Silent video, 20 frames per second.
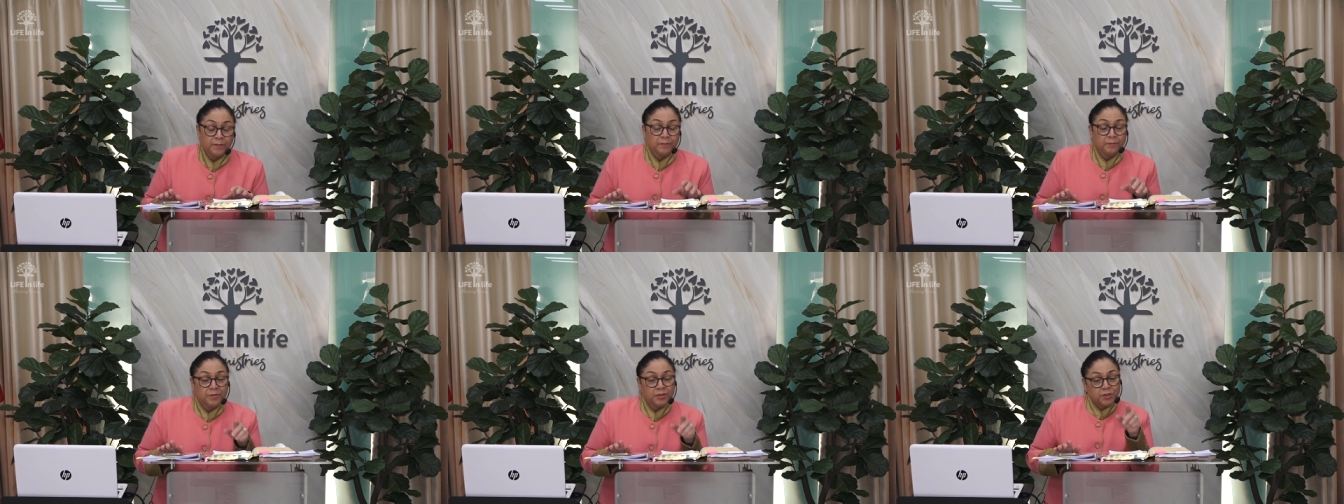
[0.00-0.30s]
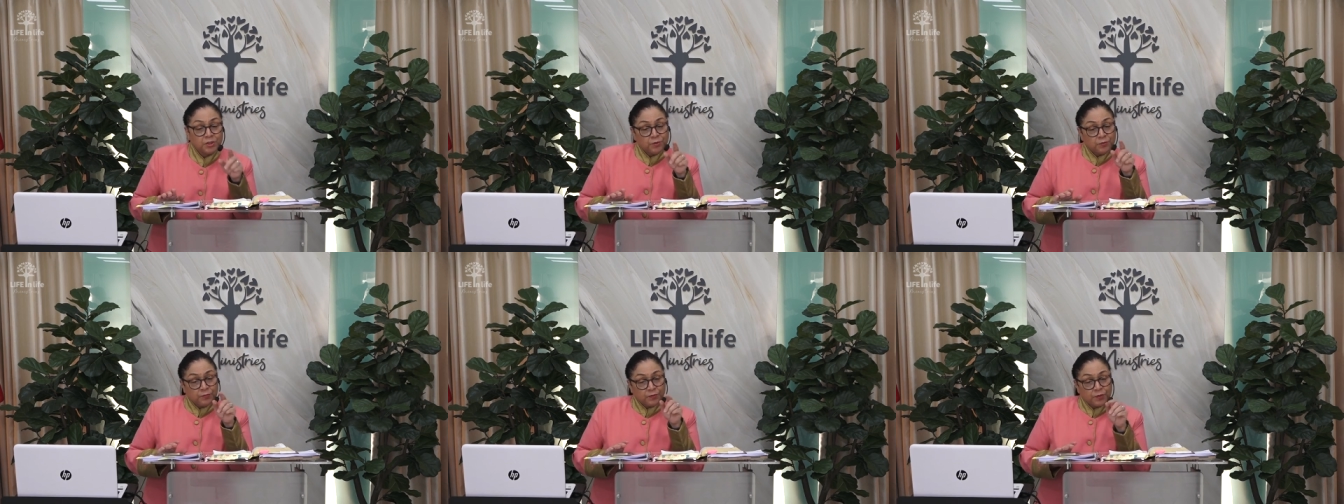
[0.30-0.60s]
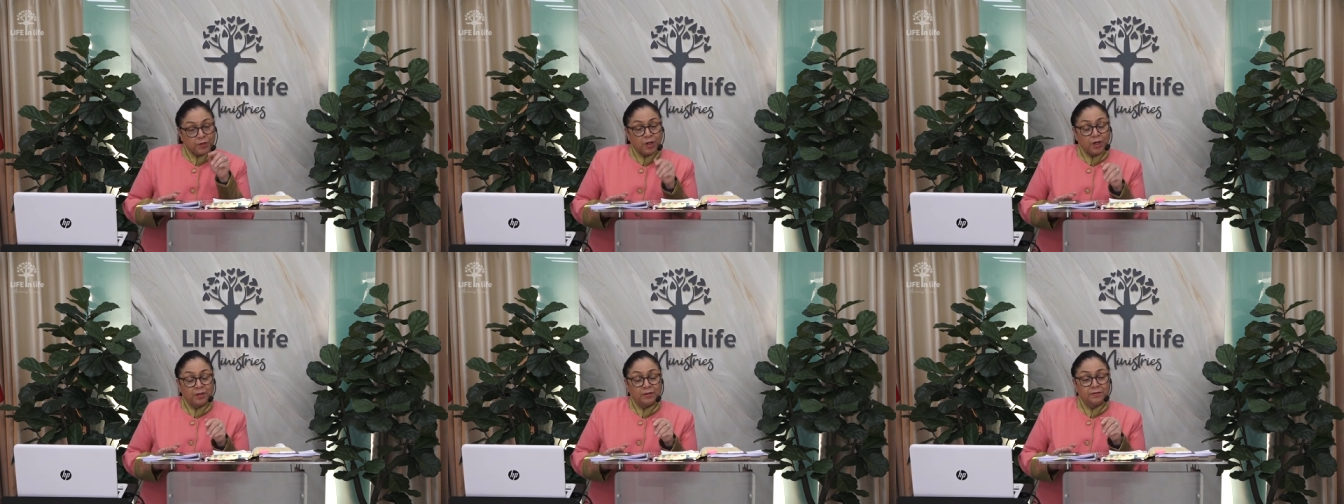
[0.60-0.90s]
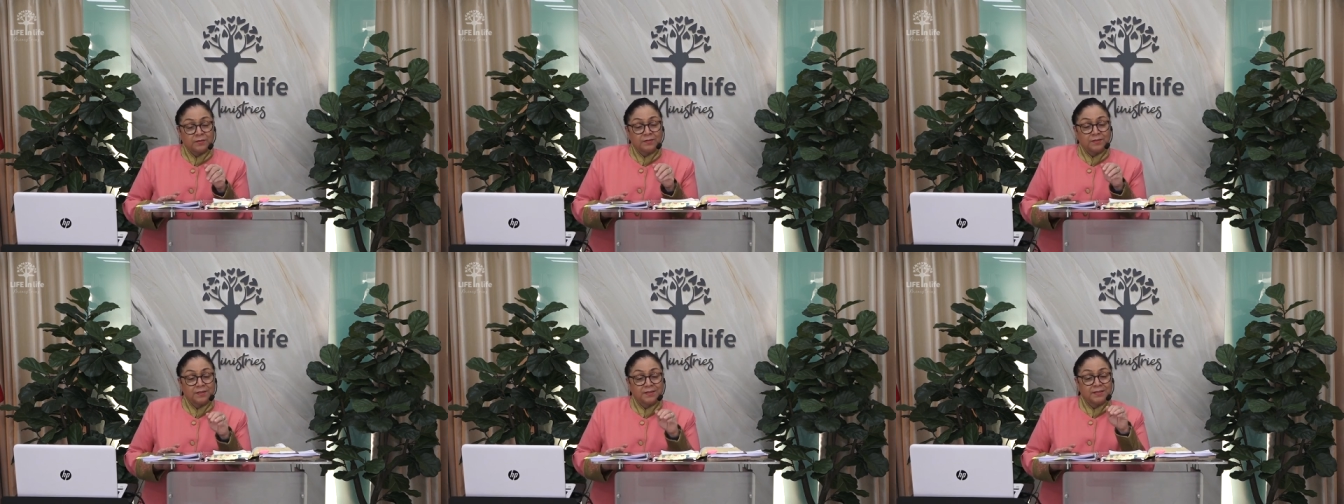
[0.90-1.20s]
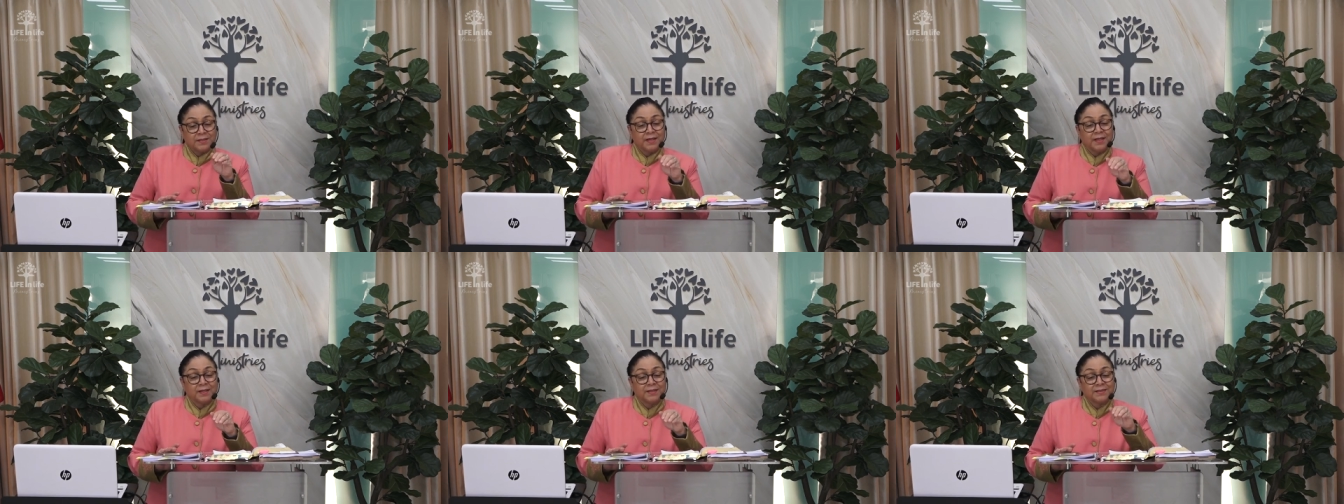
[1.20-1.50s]
But you've got to
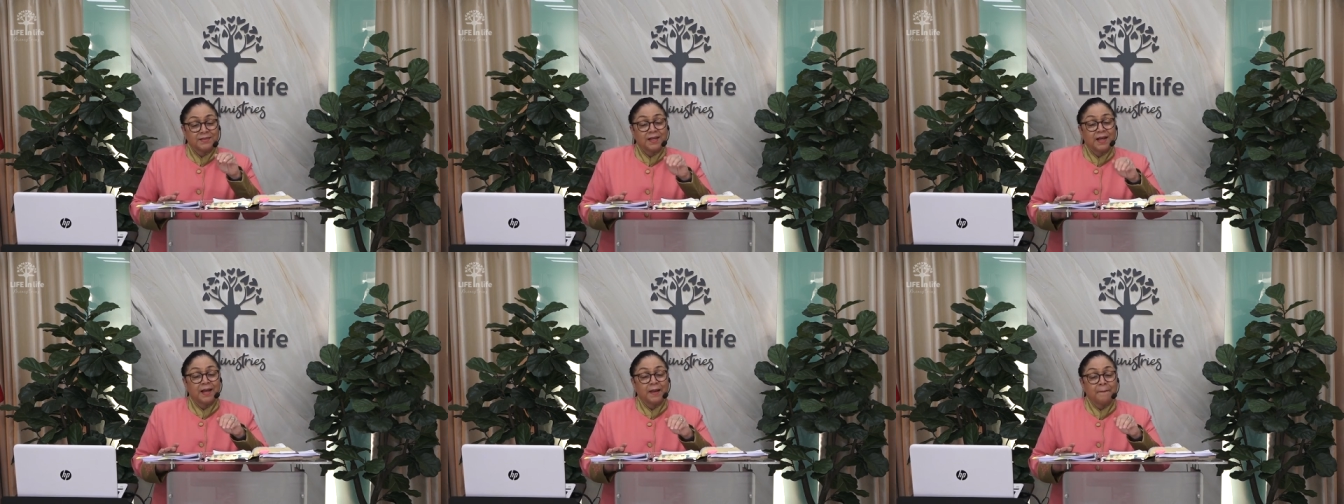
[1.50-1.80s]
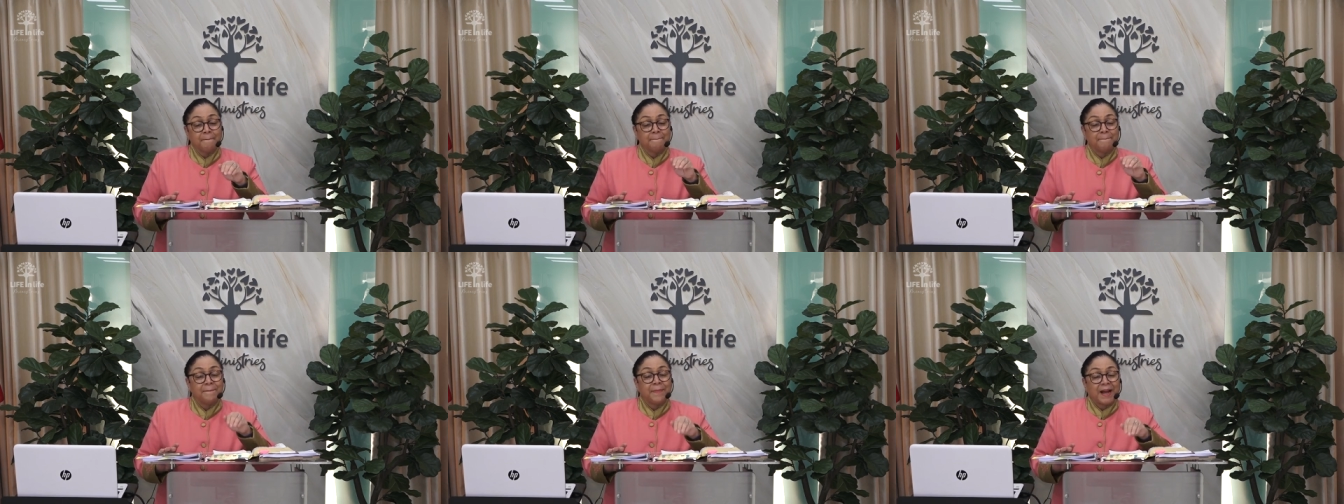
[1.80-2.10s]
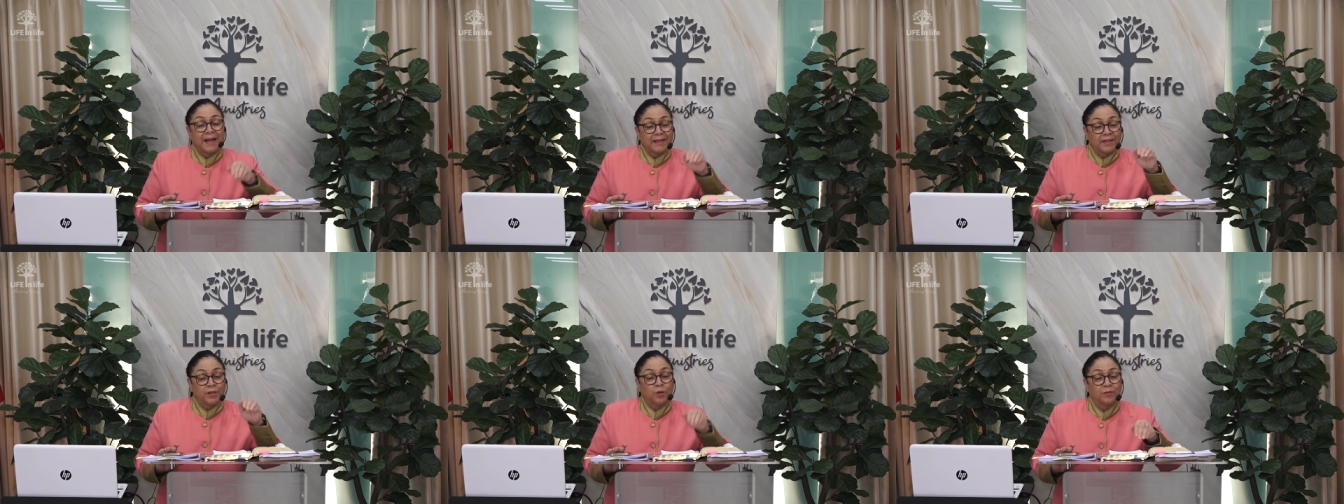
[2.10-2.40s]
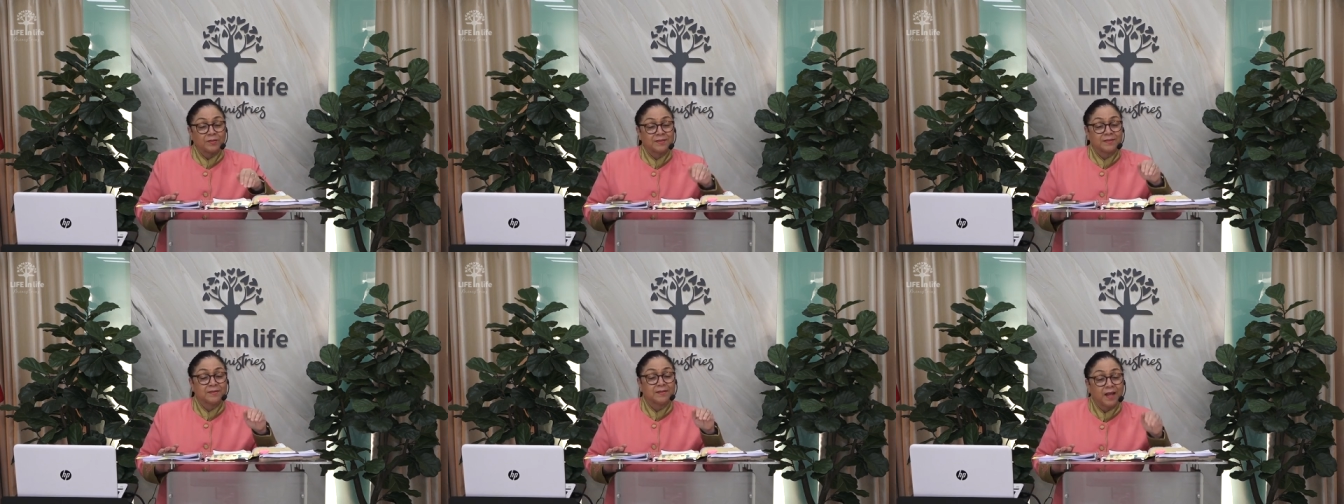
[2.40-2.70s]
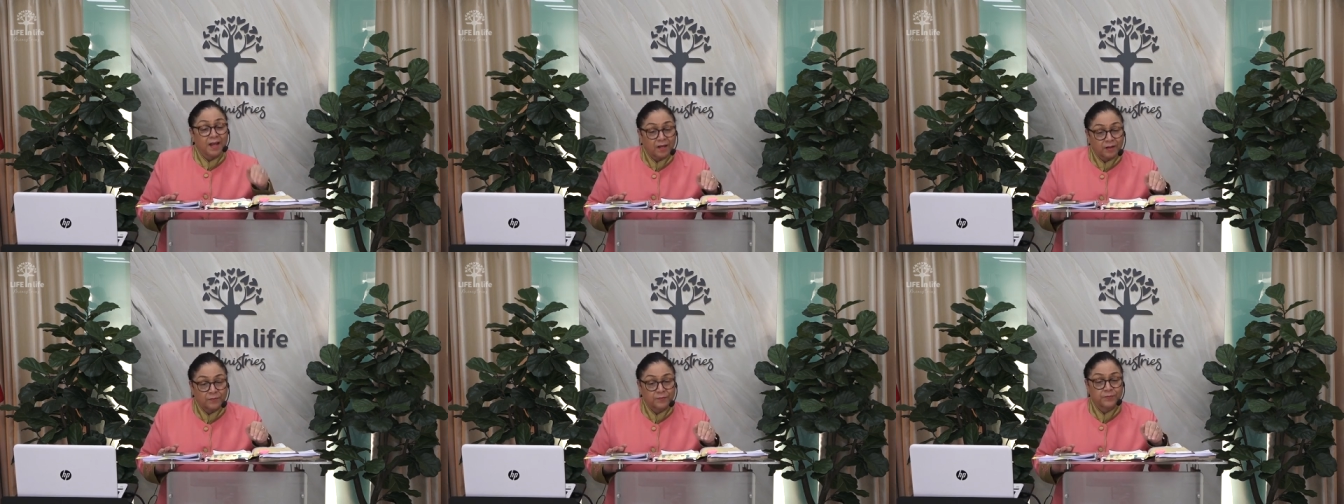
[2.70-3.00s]
take time by
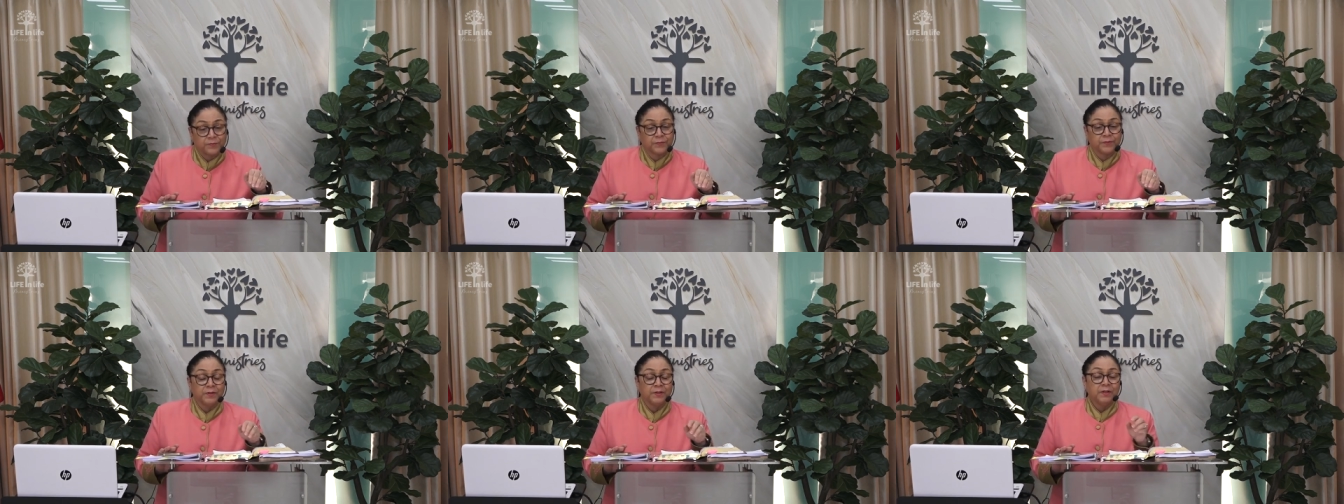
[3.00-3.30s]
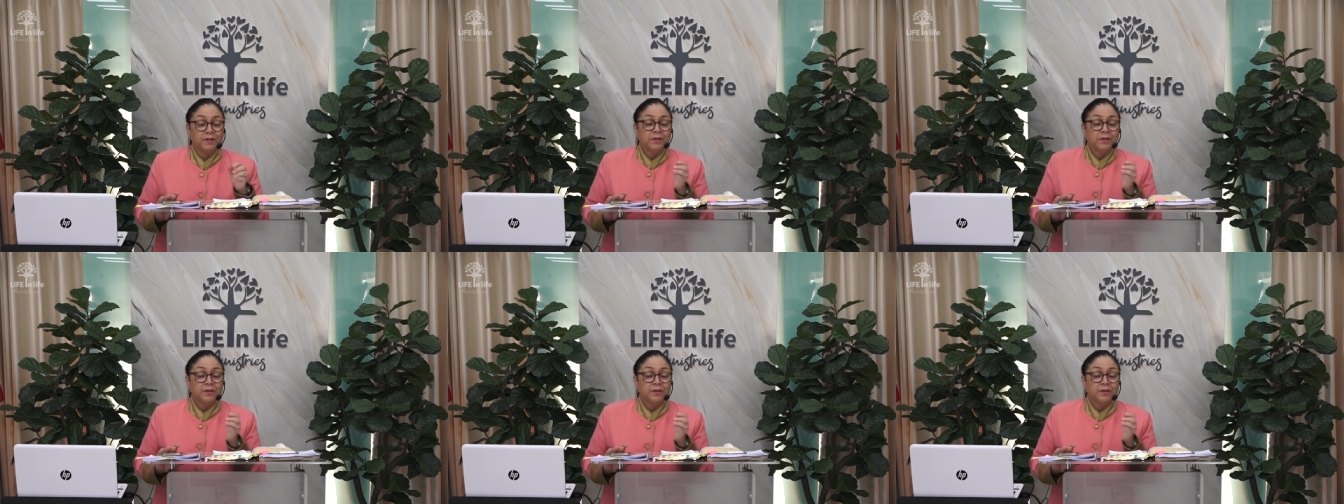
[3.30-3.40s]
yourself